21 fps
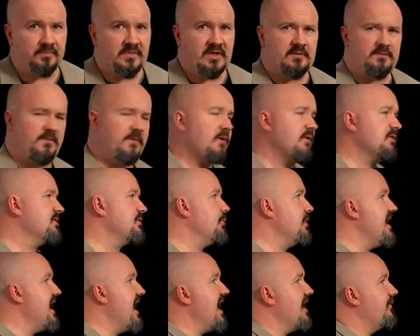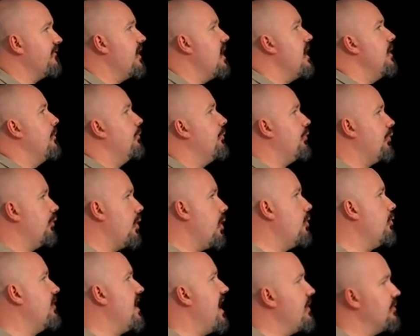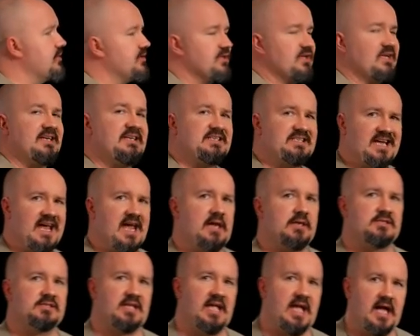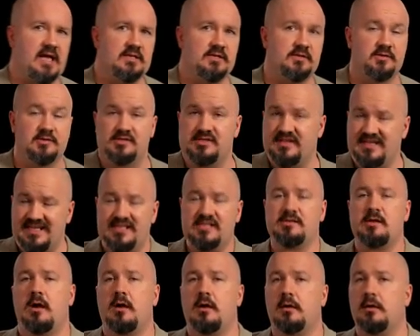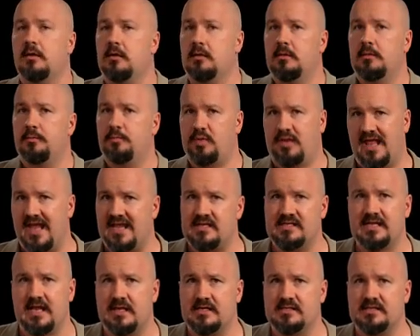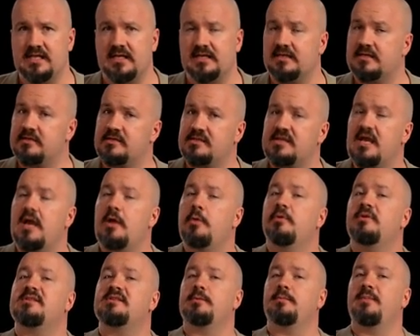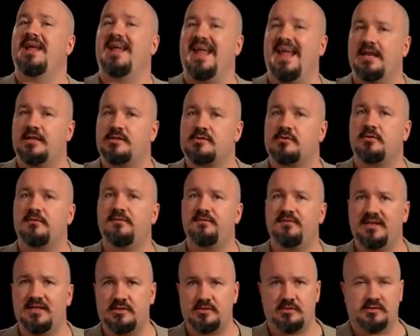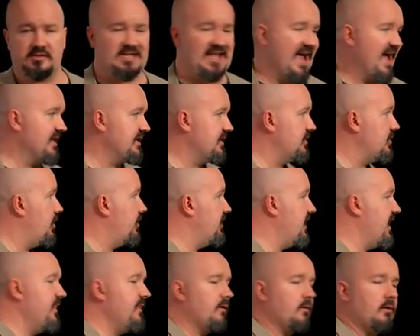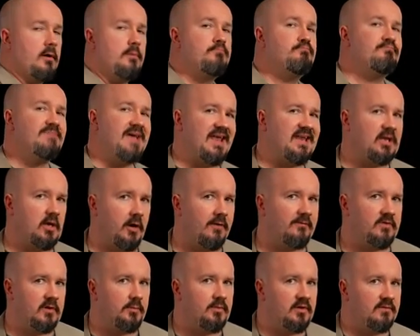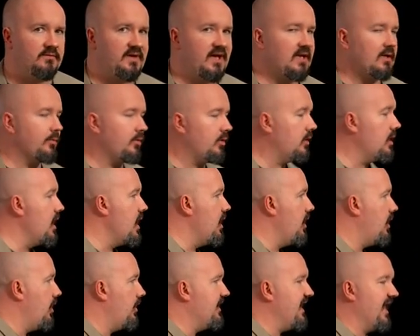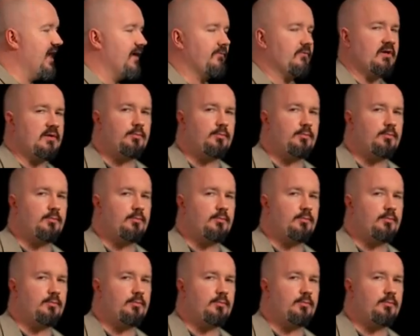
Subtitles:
First, we have programmers' text editors. These are plain text editors with some extra features added on, and there are many of them available on every